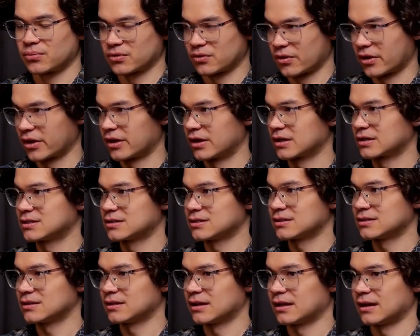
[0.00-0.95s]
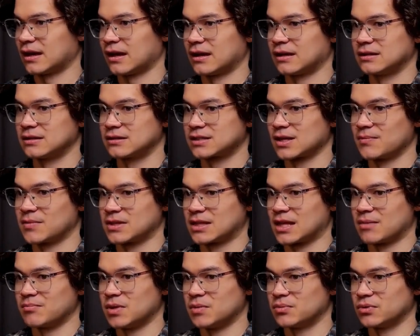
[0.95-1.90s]
product and
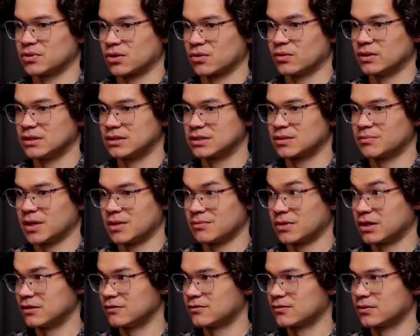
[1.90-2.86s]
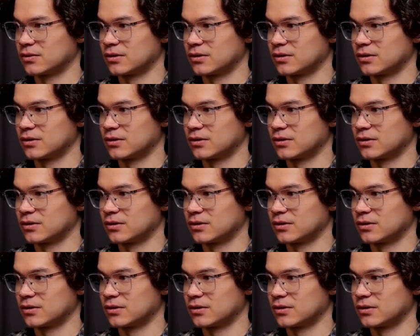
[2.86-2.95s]
something that people are willing to pay money